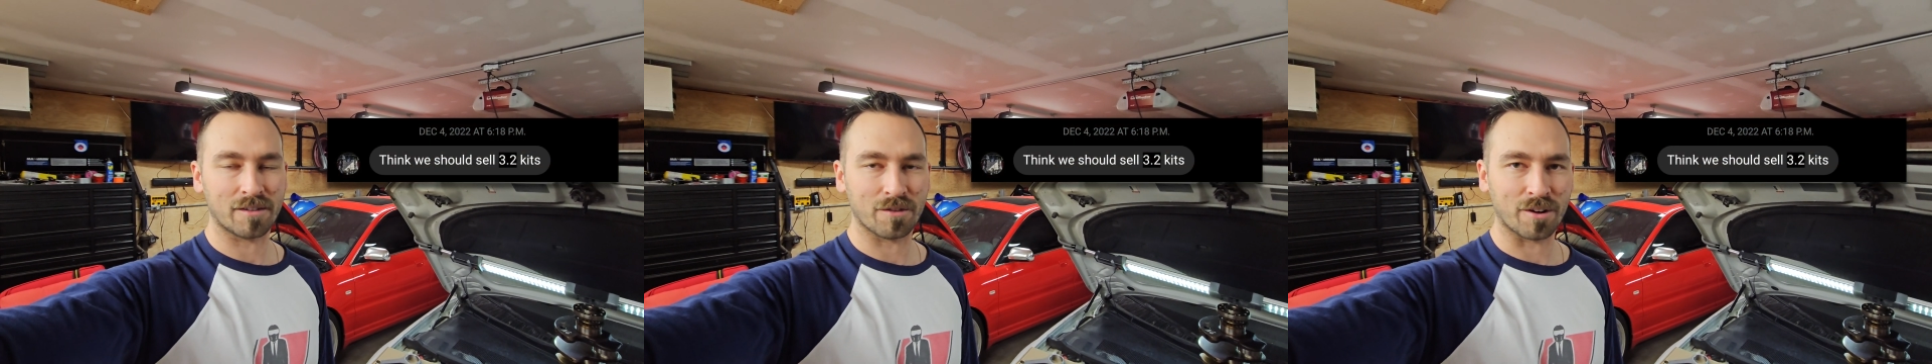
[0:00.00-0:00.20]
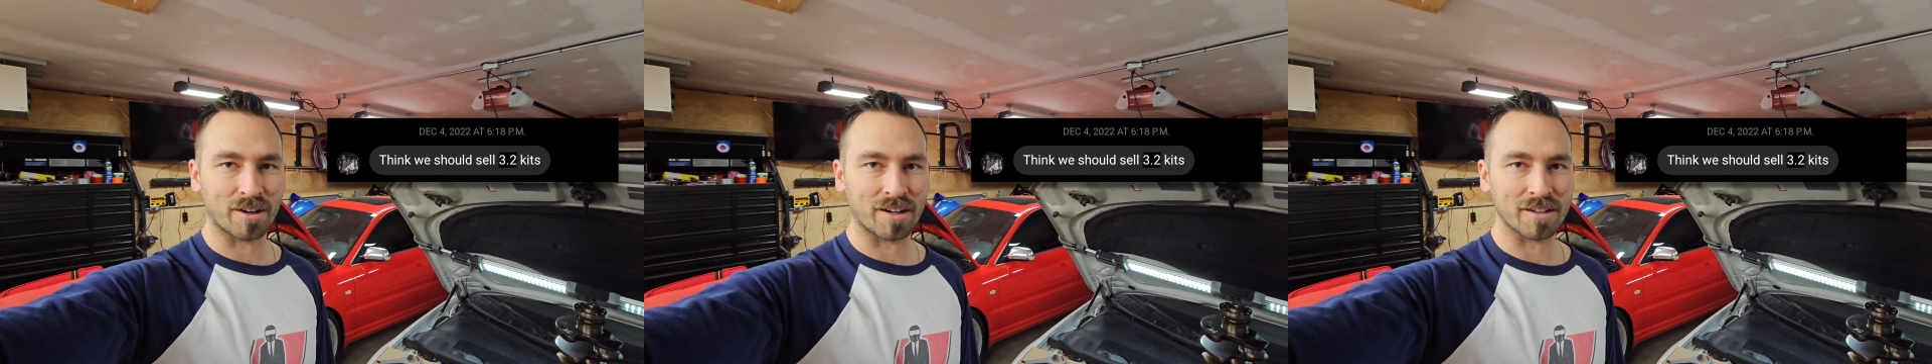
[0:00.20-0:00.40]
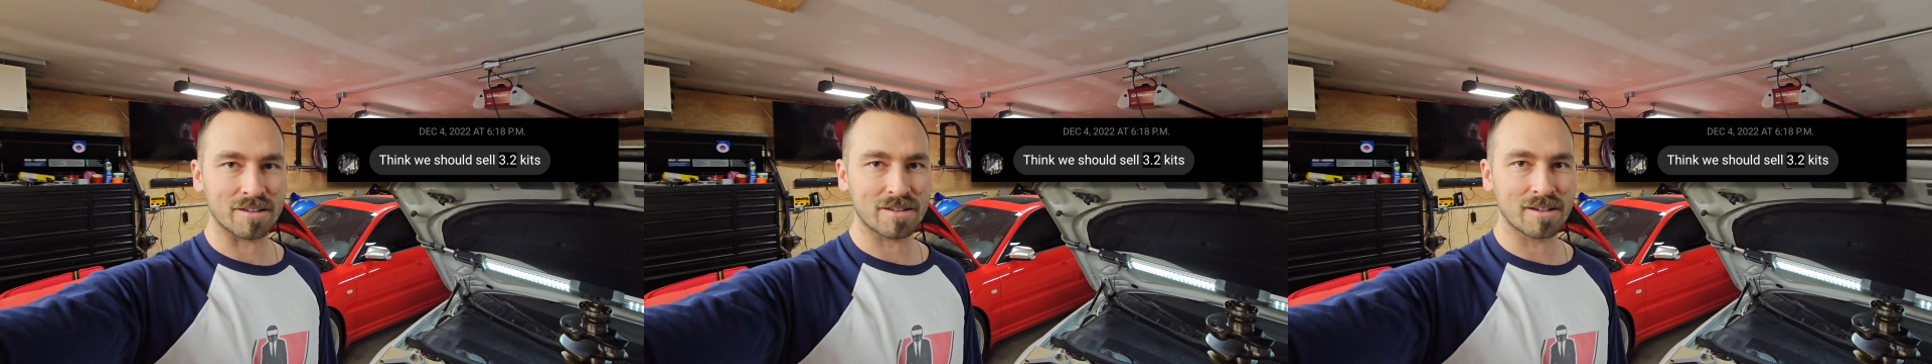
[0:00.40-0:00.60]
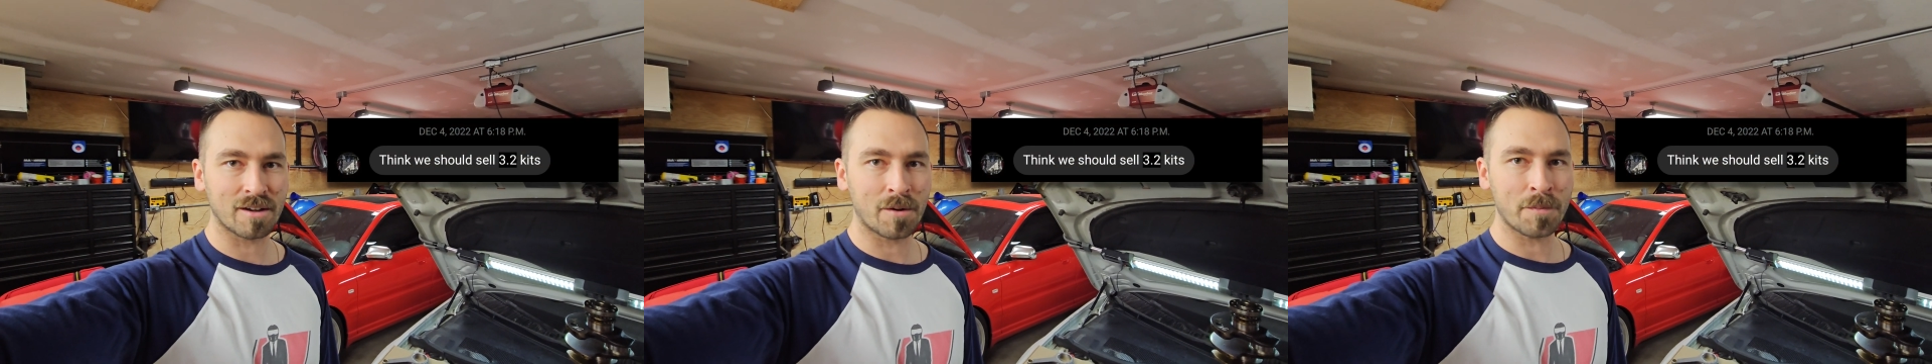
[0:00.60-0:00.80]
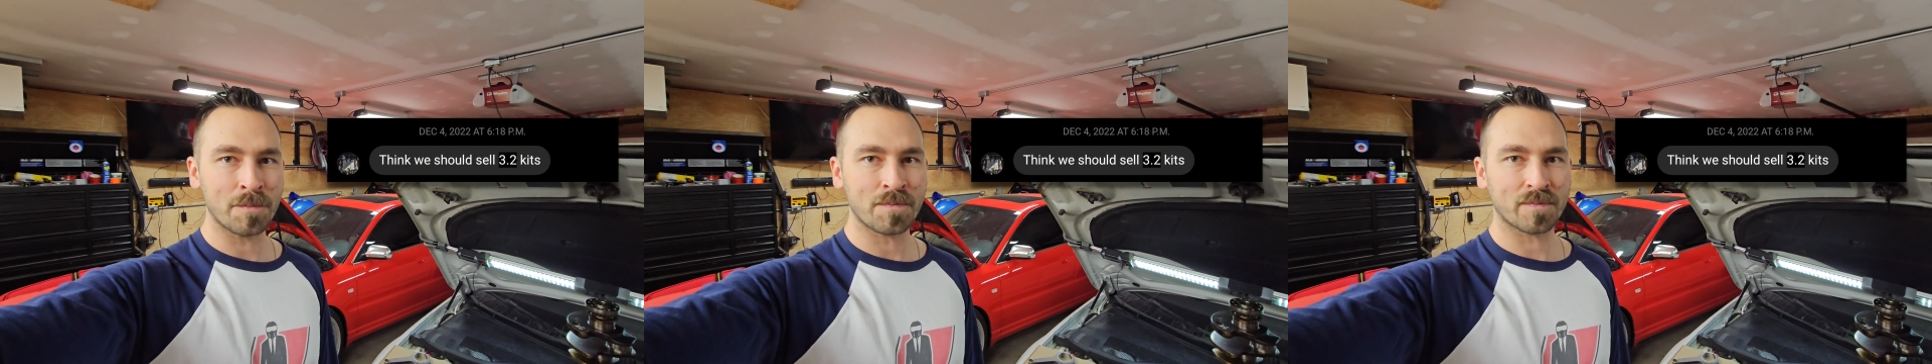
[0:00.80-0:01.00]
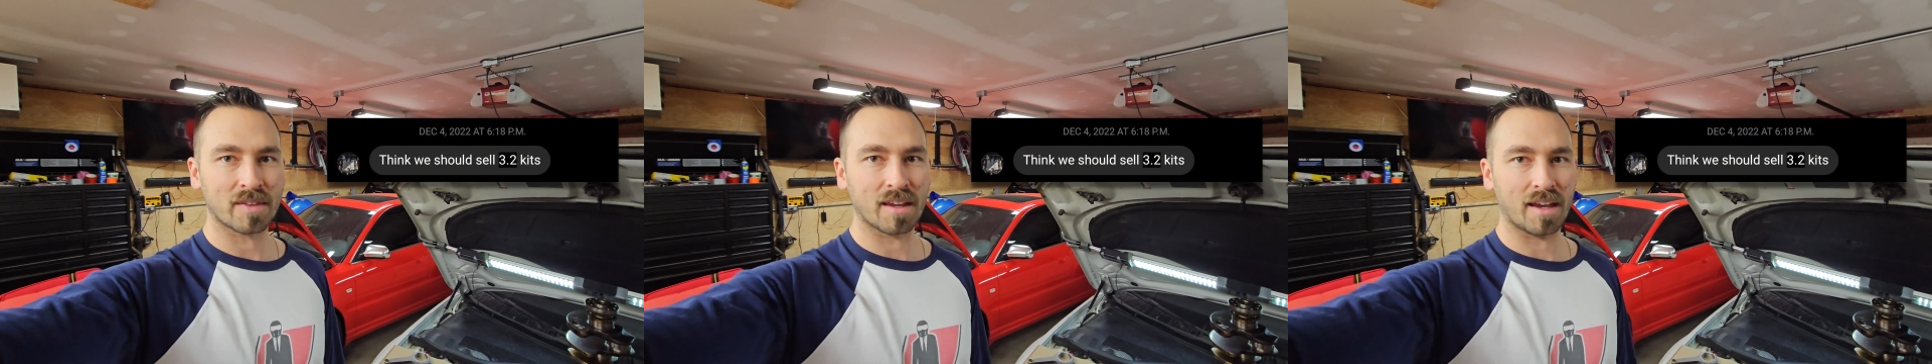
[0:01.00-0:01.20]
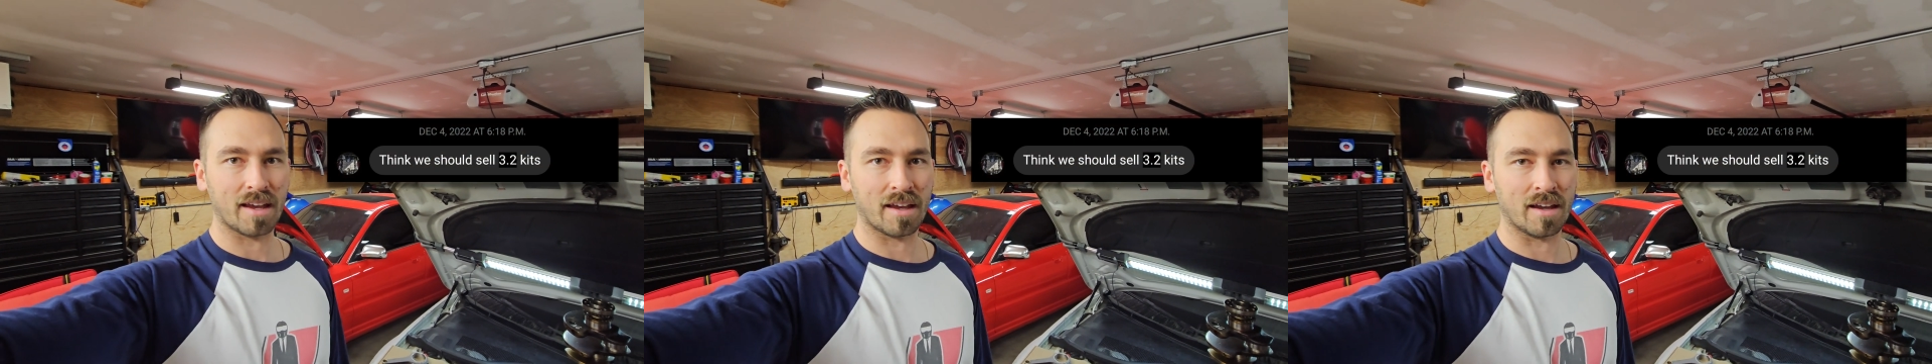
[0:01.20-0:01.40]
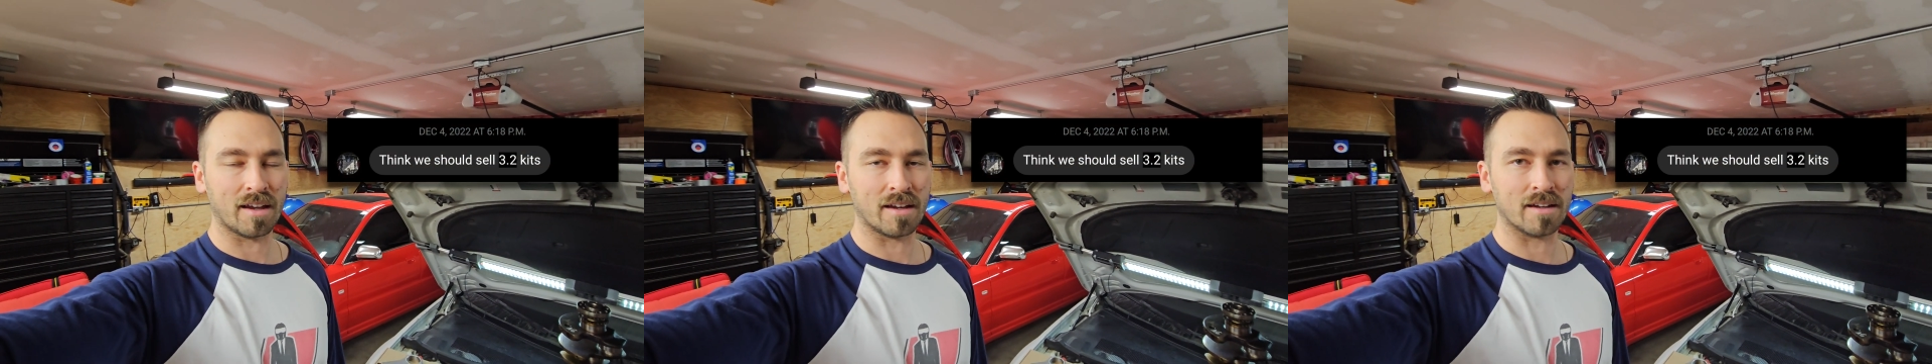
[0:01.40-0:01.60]
rods,
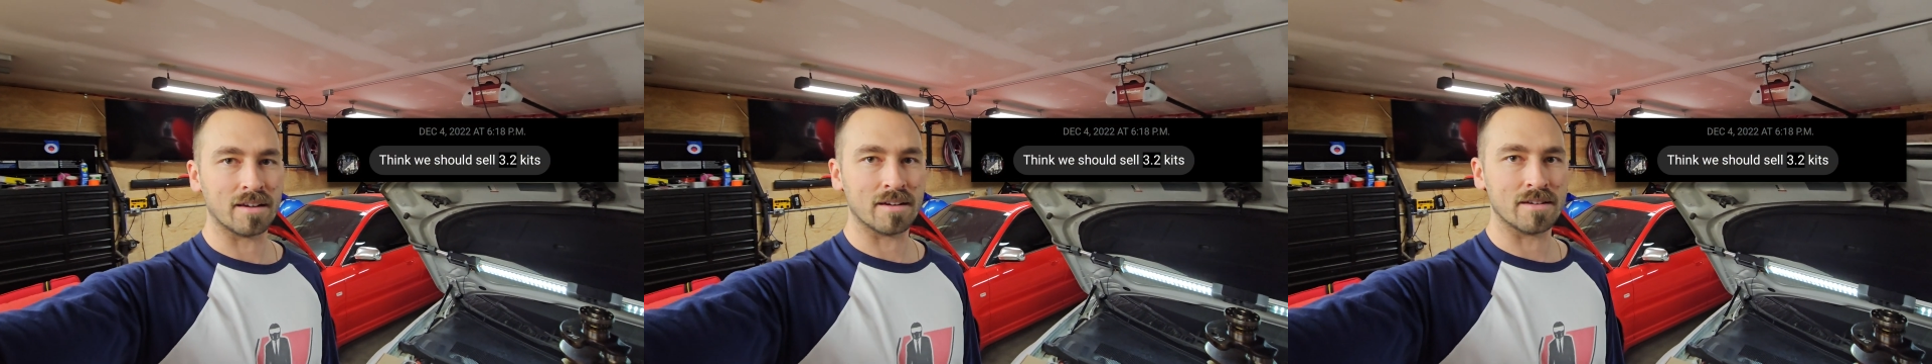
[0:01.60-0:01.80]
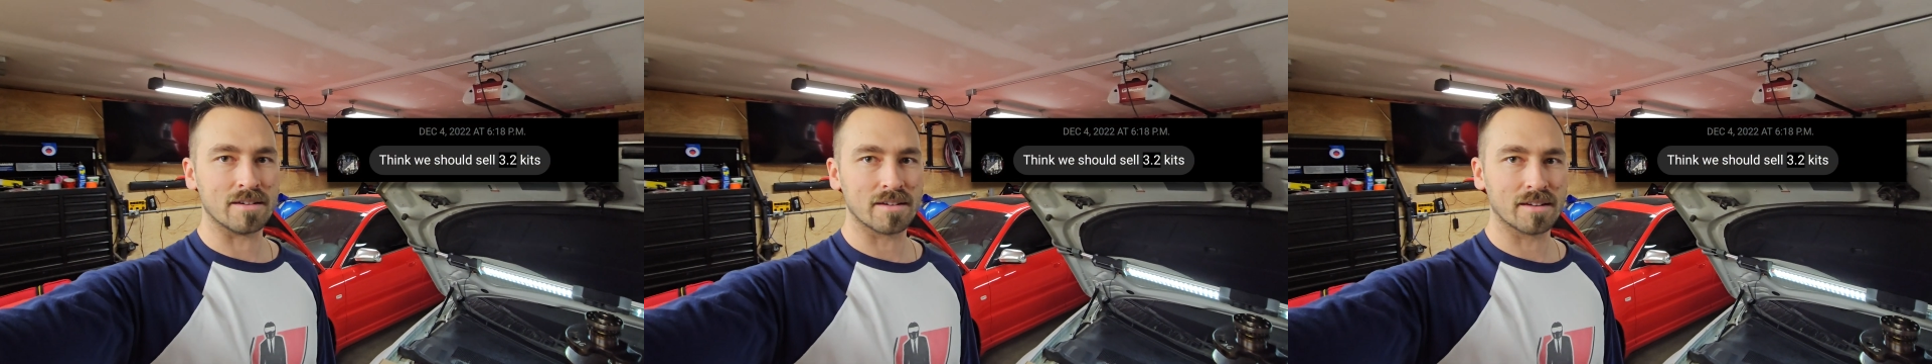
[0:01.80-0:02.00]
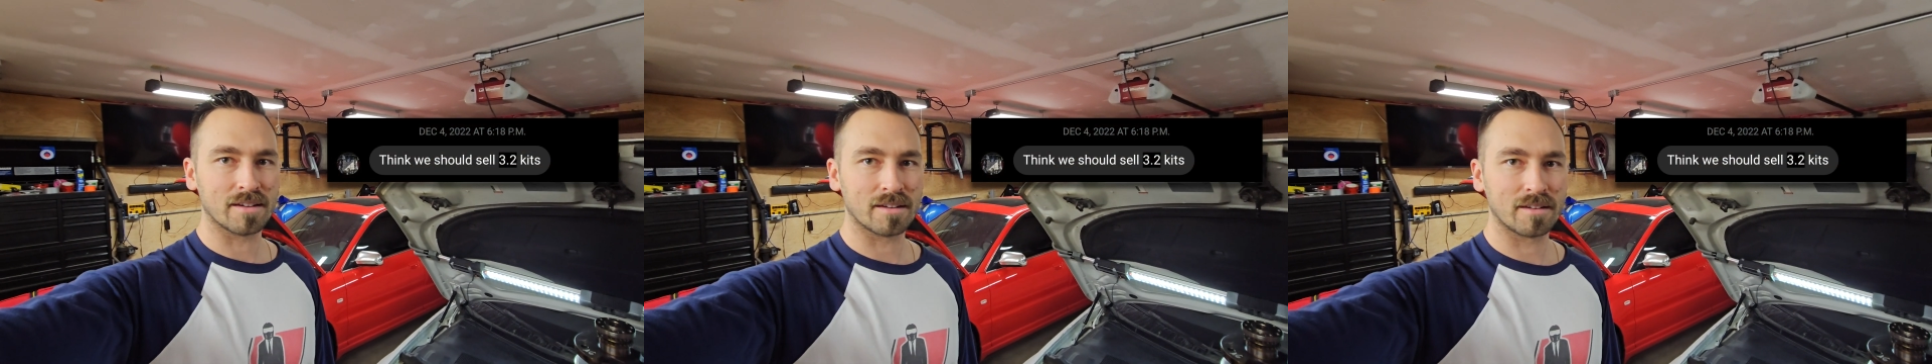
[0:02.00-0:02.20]
and